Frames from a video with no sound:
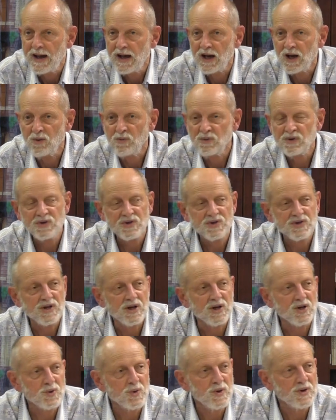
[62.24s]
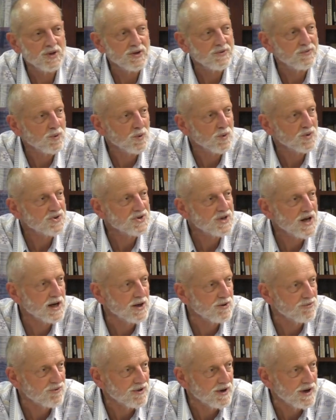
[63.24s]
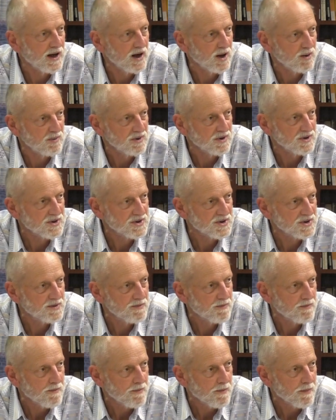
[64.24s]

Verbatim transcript: elements and twenty-four secondary elements.